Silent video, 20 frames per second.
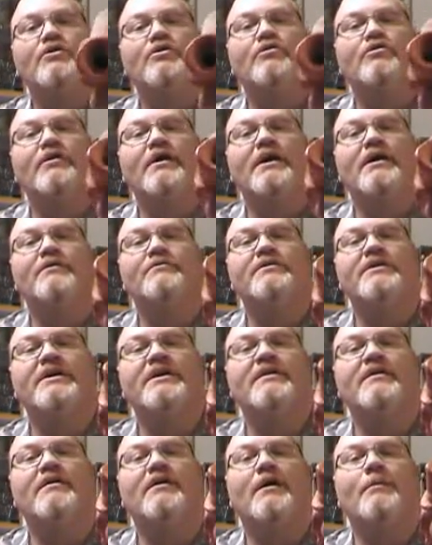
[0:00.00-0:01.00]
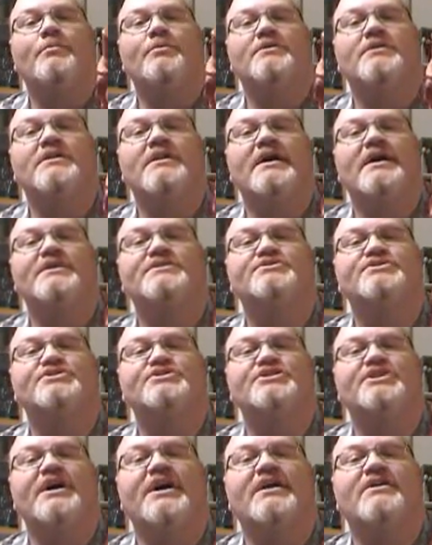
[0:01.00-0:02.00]
ground in a couple little extra
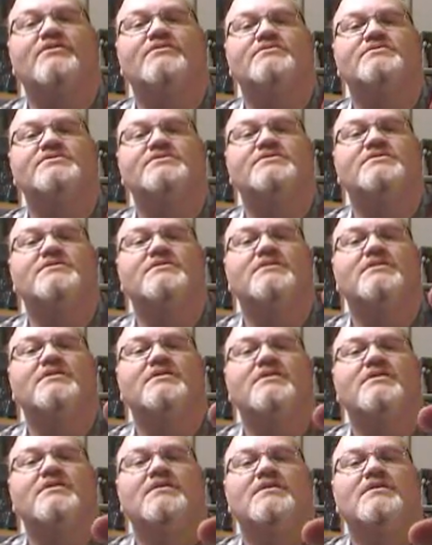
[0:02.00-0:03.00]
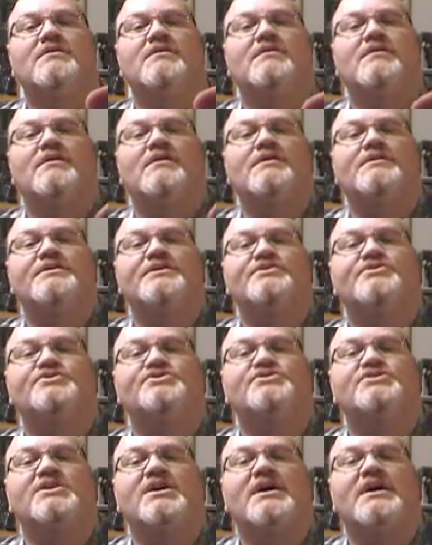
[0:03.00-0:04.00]
channels on either
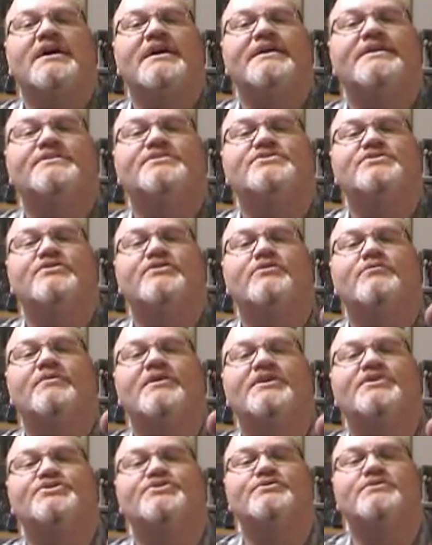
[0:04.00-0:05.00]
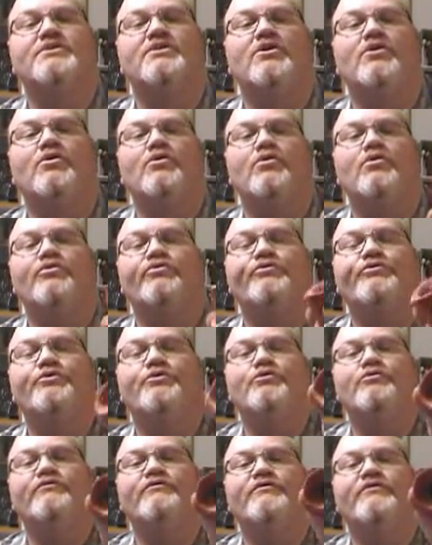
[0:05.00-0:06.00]
side so that when I drill a hole
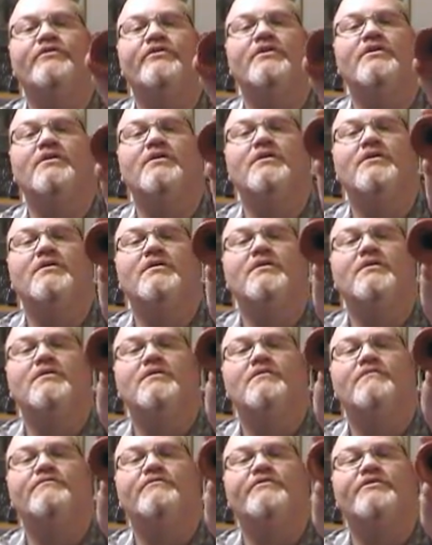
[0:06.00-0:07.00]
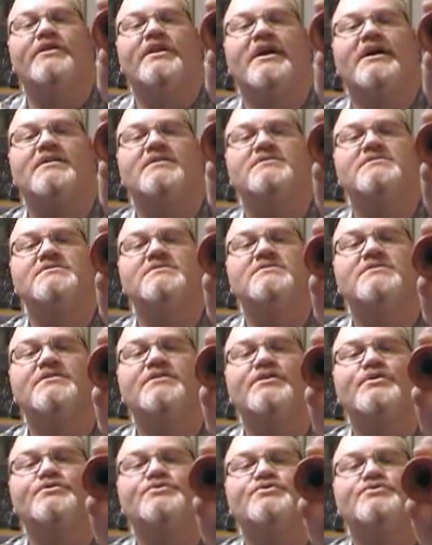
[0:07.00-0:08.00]
through for the necklace that
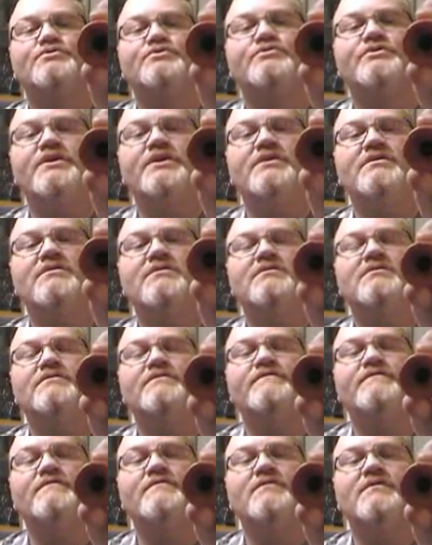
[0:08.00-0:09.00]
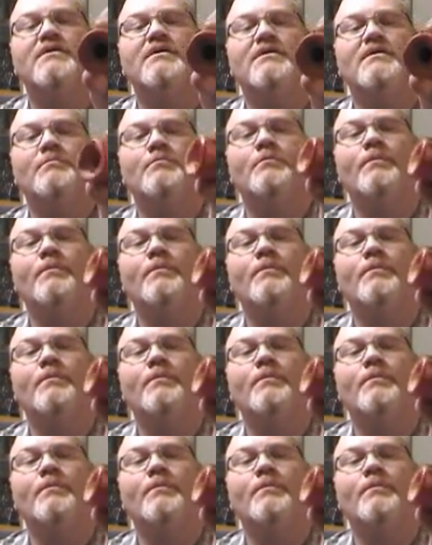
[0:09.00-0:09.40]
goes through there, I